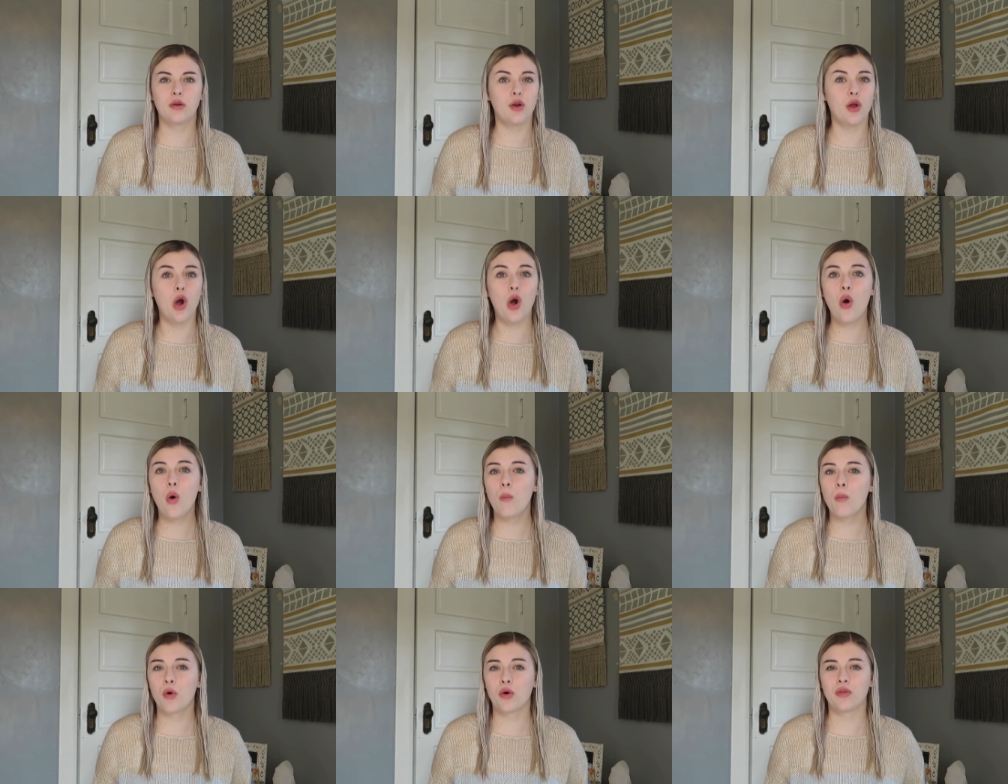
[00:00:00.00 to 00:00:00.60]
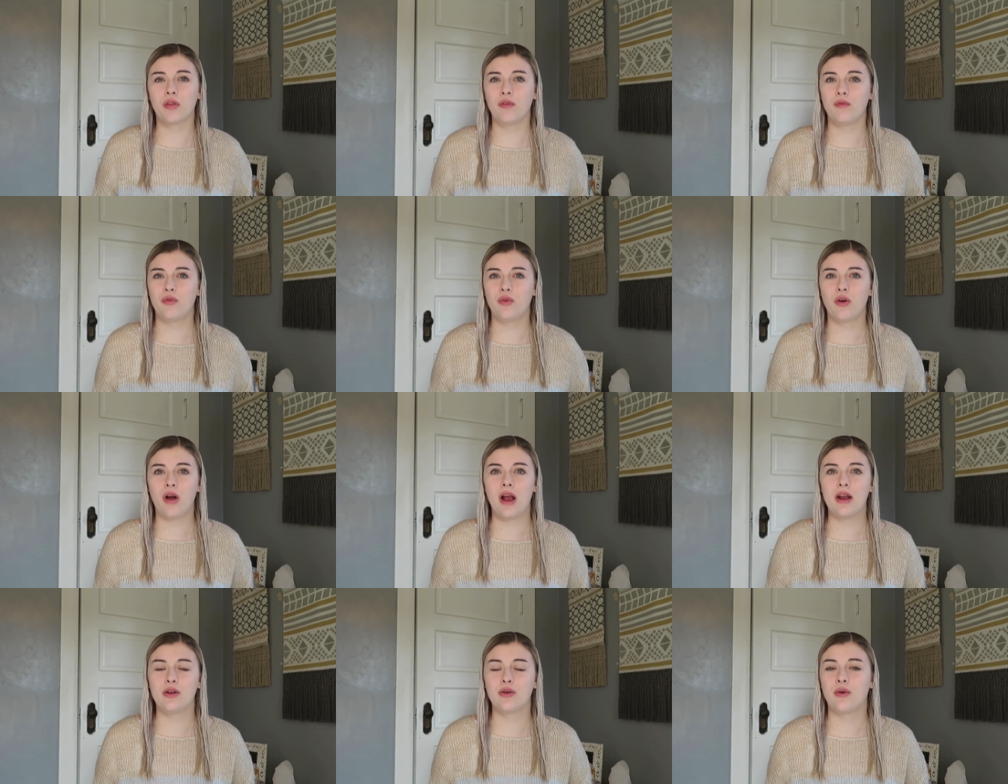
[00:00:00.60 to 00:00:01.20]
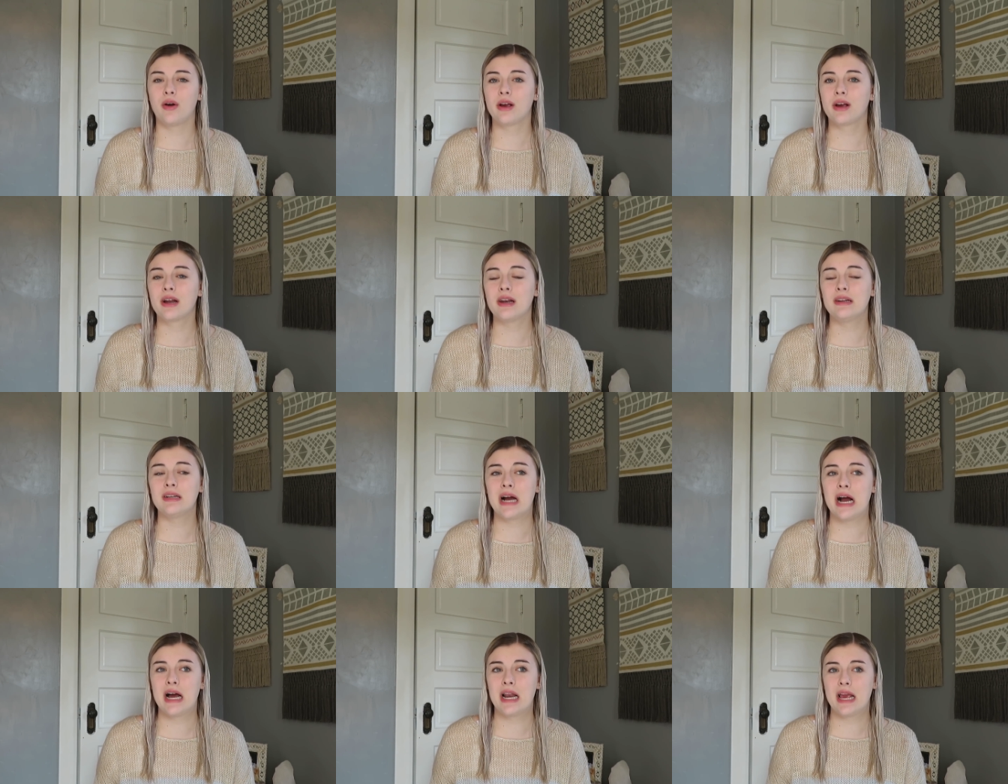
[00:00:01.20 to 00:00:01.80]
no more than four. I know I could
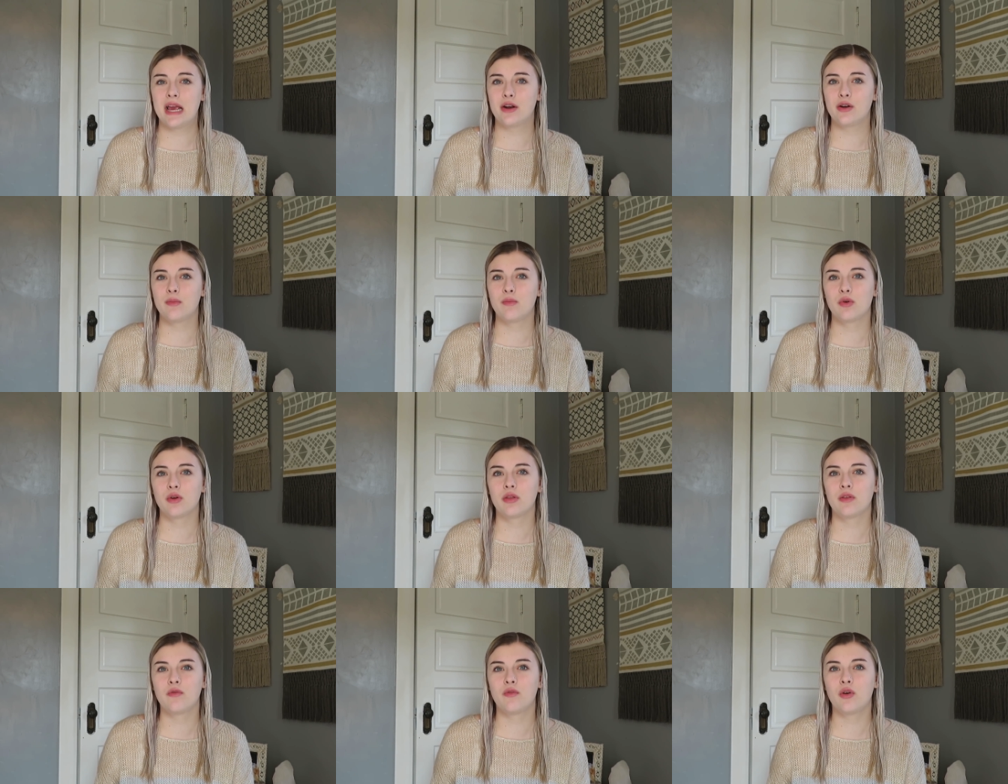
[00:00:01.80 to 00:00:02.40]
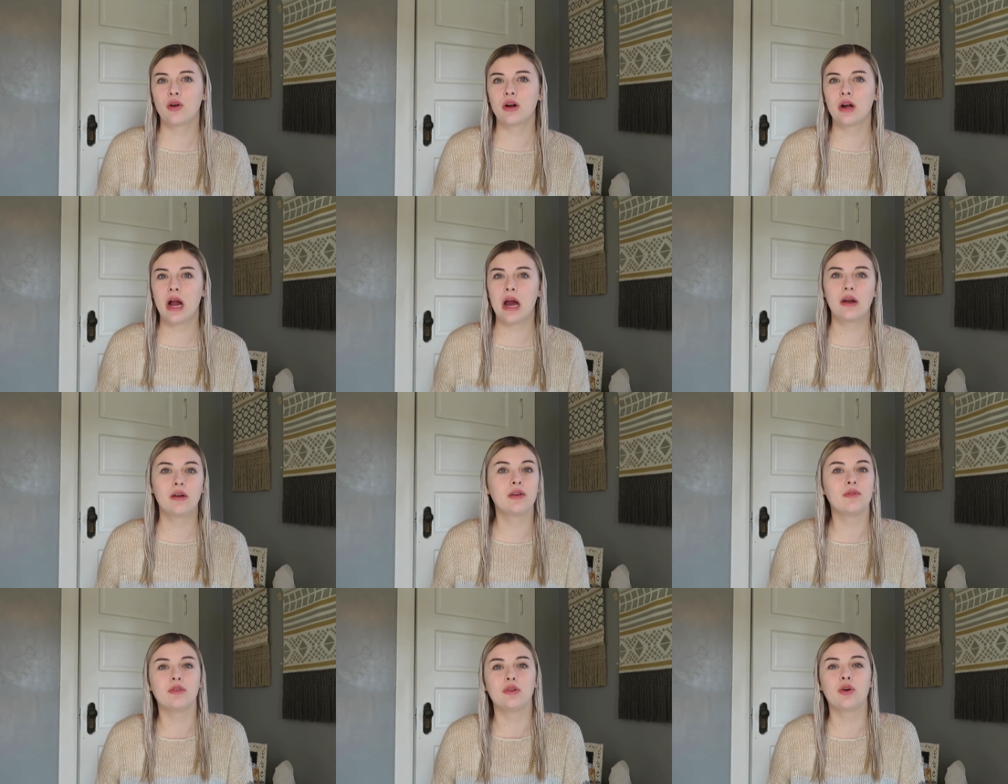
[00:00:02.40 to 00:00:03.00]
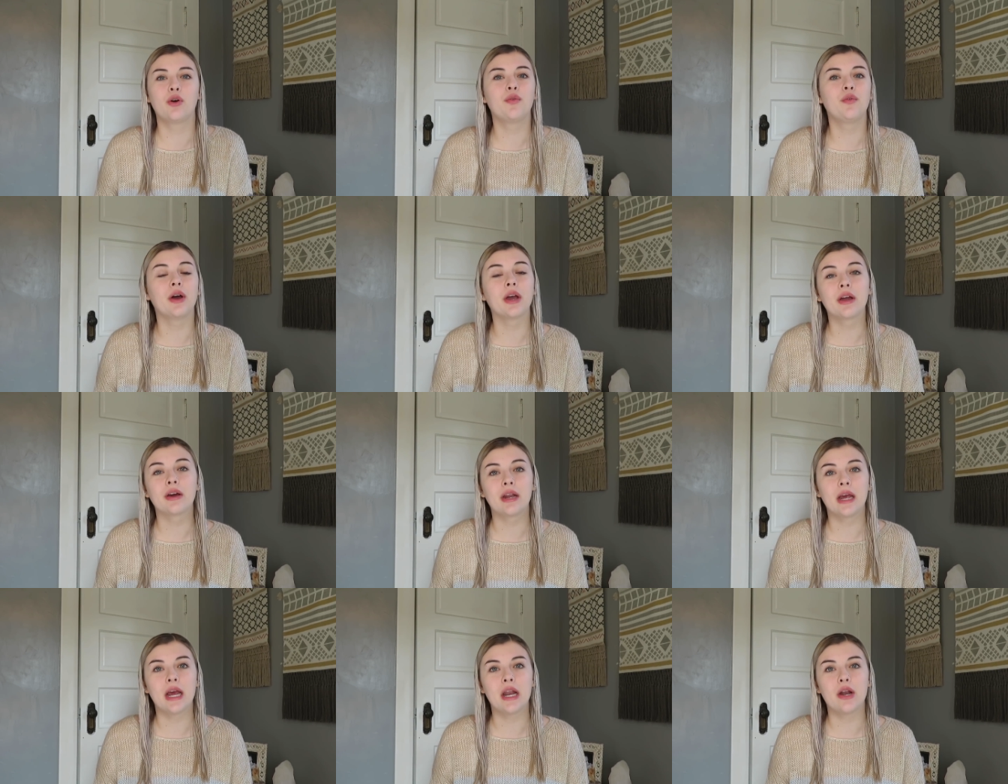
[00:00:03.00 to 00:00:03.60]
not handle more than four. I don't even know if I could
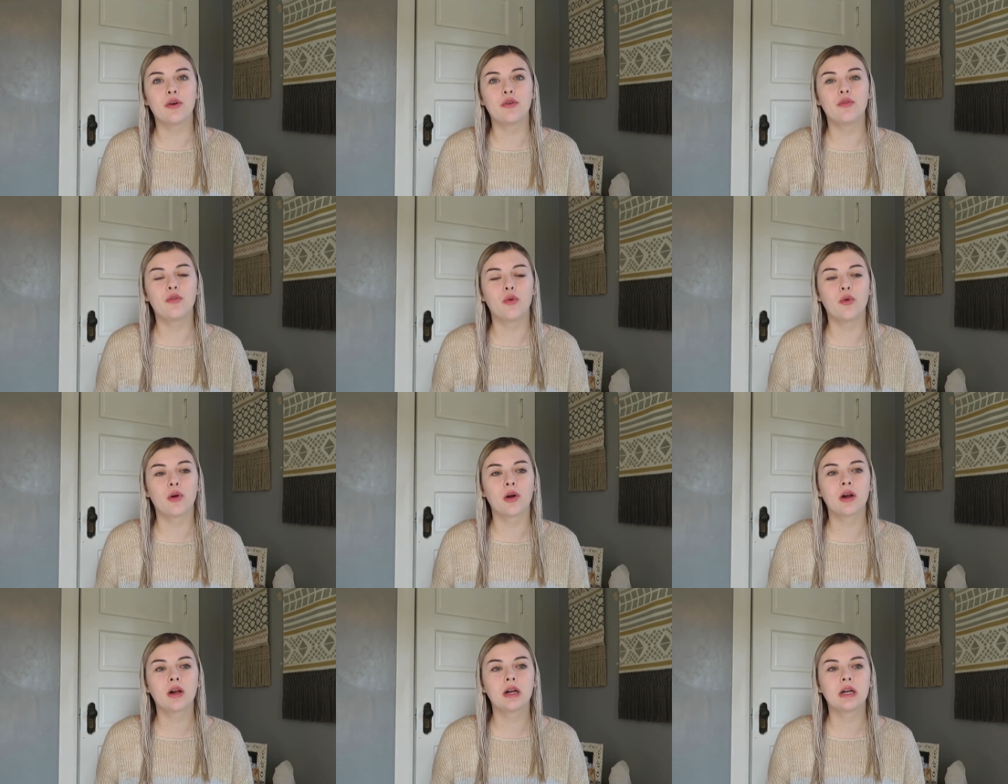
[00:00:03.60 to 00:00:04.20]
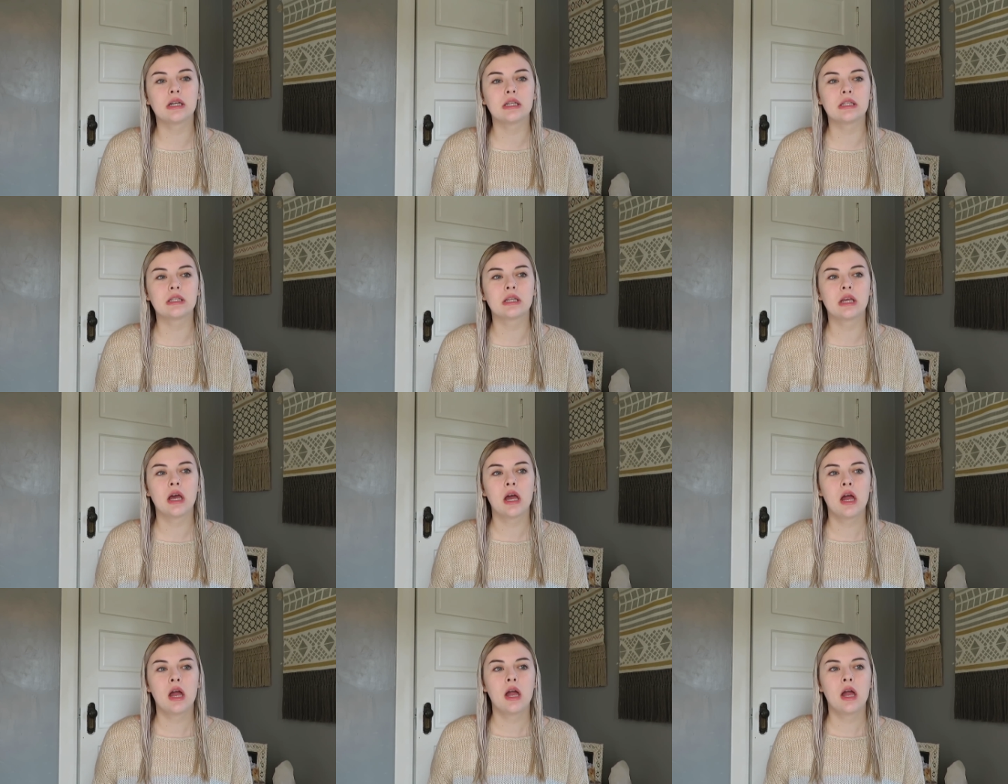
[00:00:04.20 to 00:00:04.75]
handle four, because